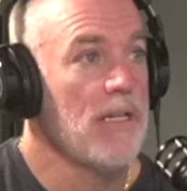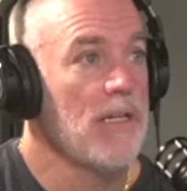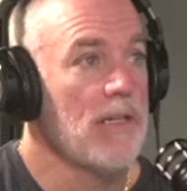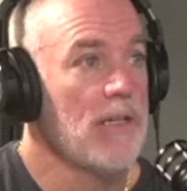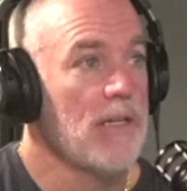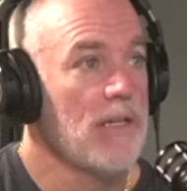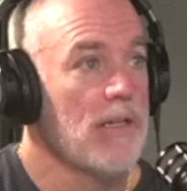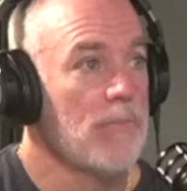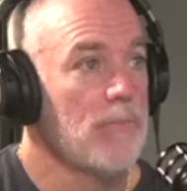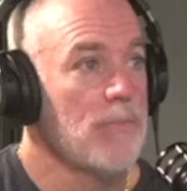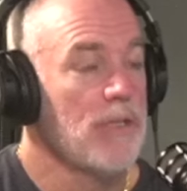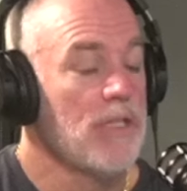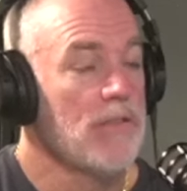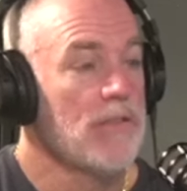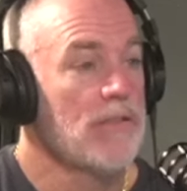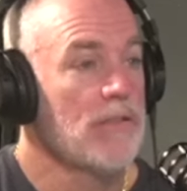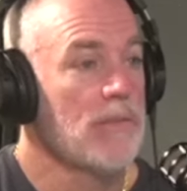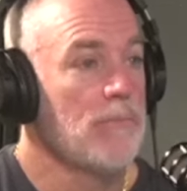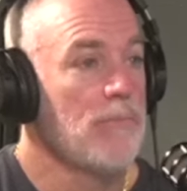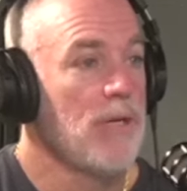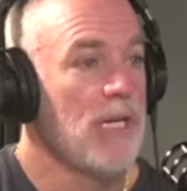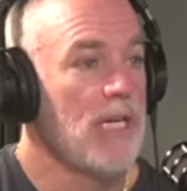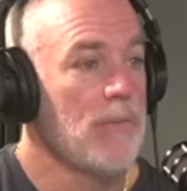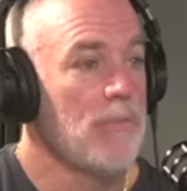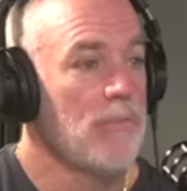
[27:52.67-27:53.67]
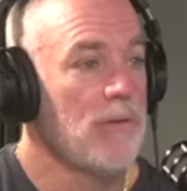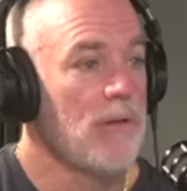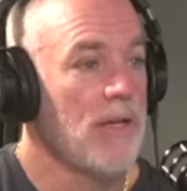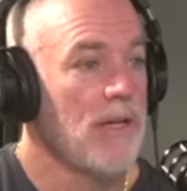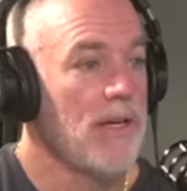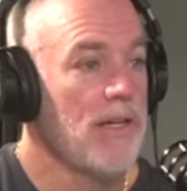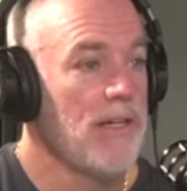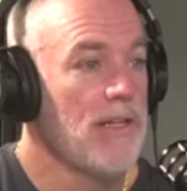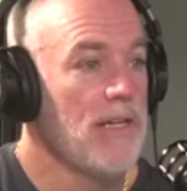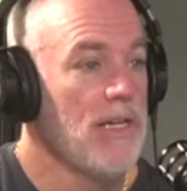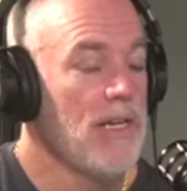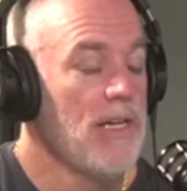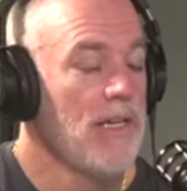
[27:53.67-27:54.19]
like built some
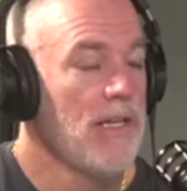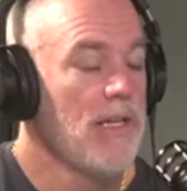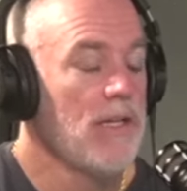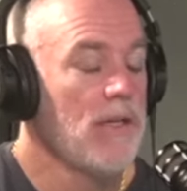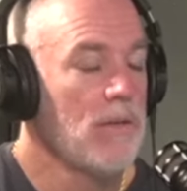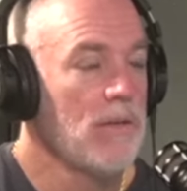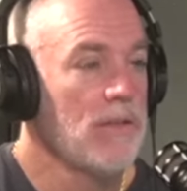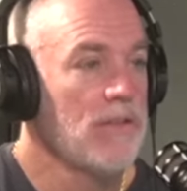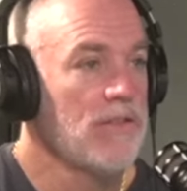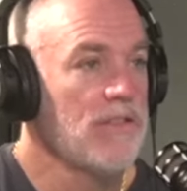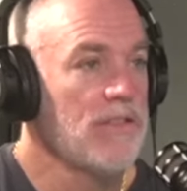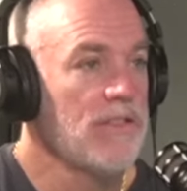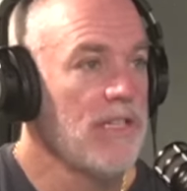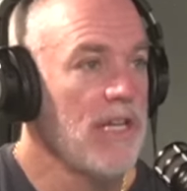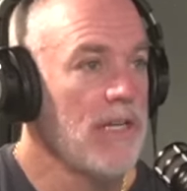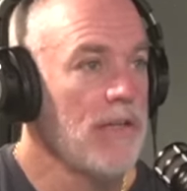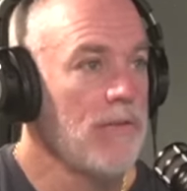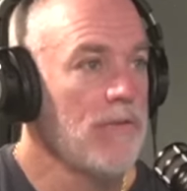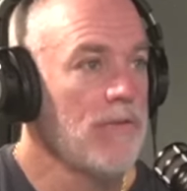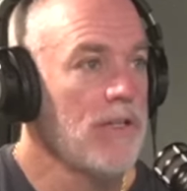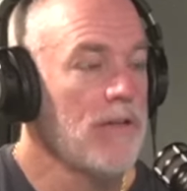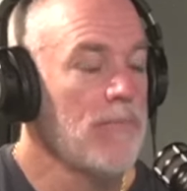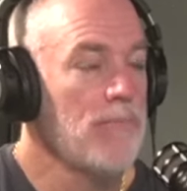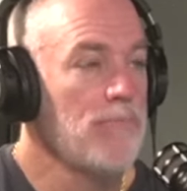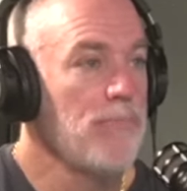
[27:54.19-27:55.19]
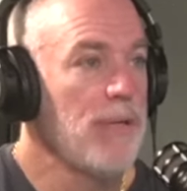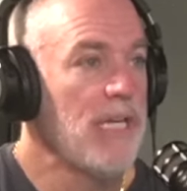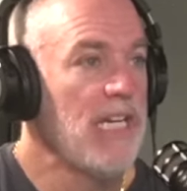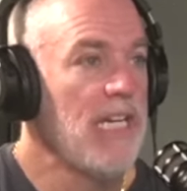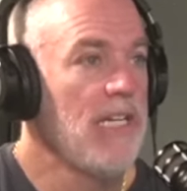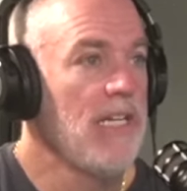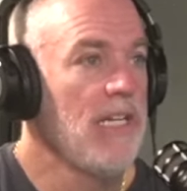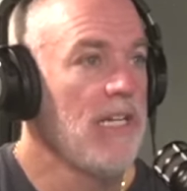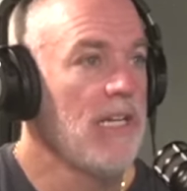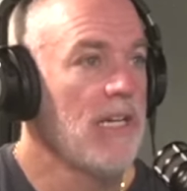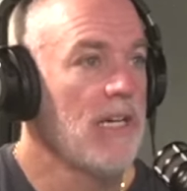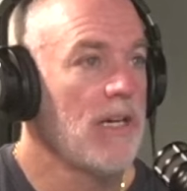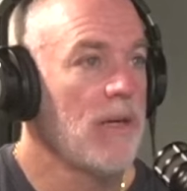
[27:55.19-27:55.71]
pipeline, instead of
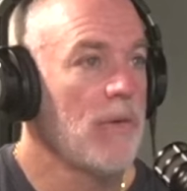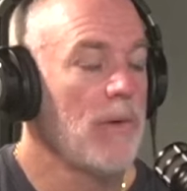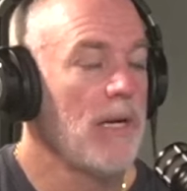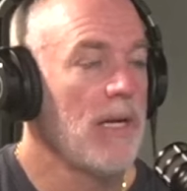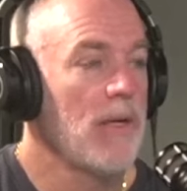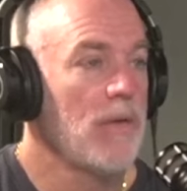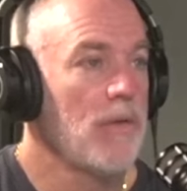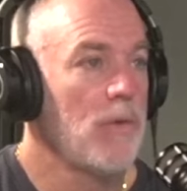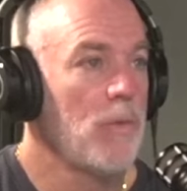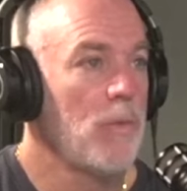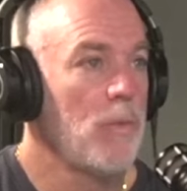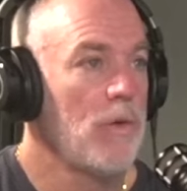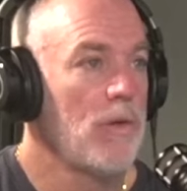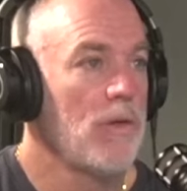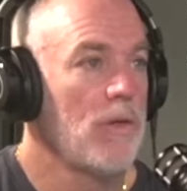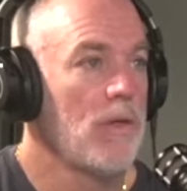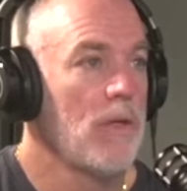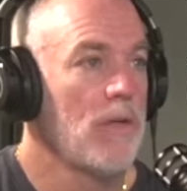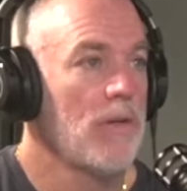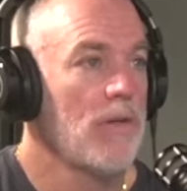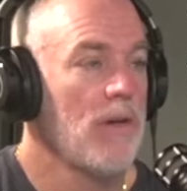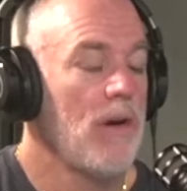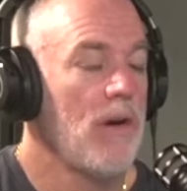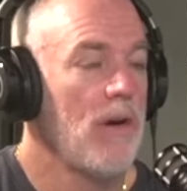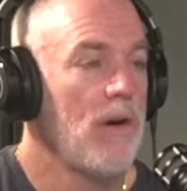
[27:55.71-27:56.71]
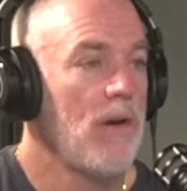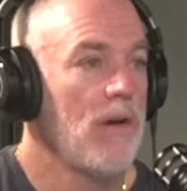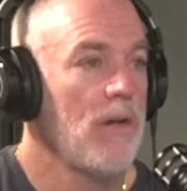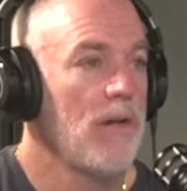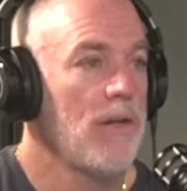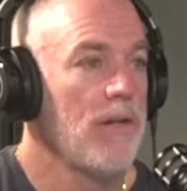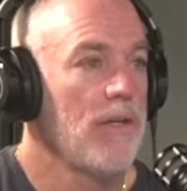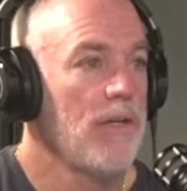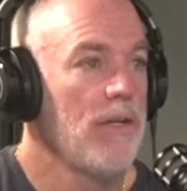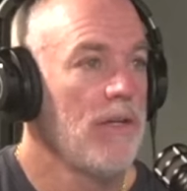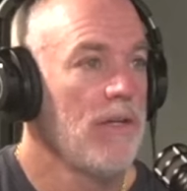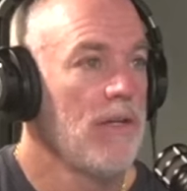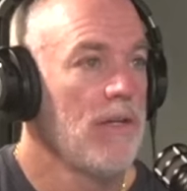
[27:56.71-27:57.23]
competing around the world
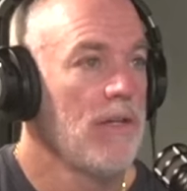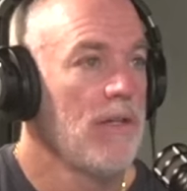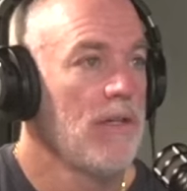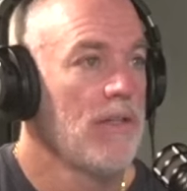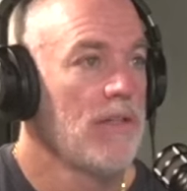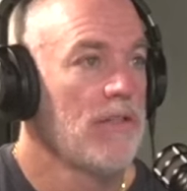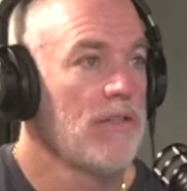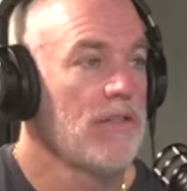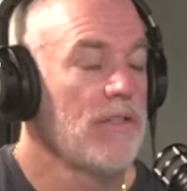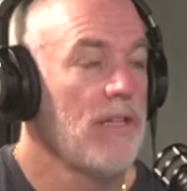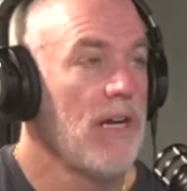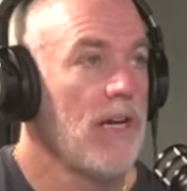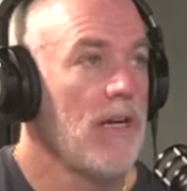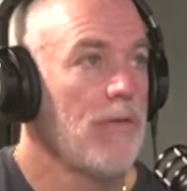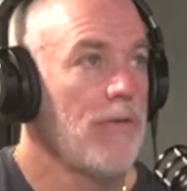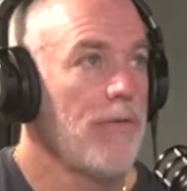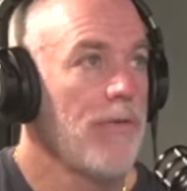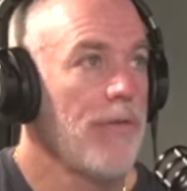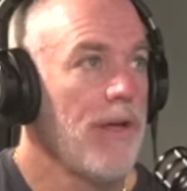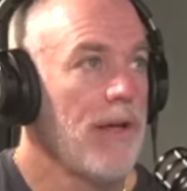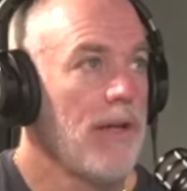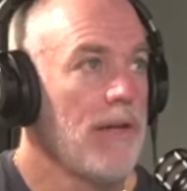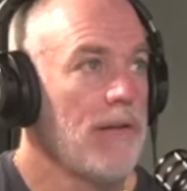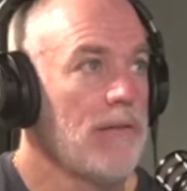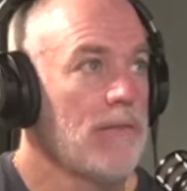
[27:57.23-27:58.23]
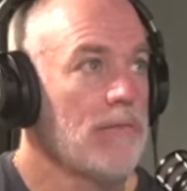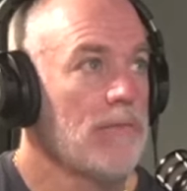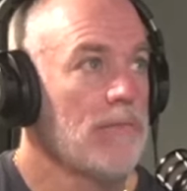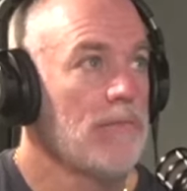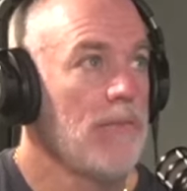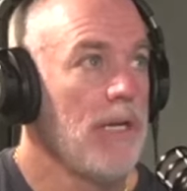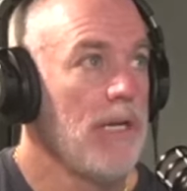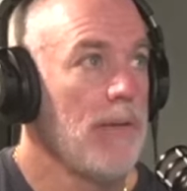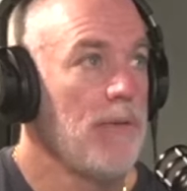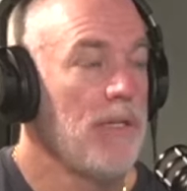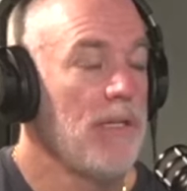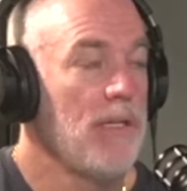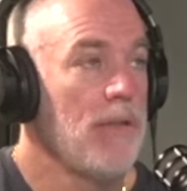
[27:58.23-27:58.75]
on stuff that maybe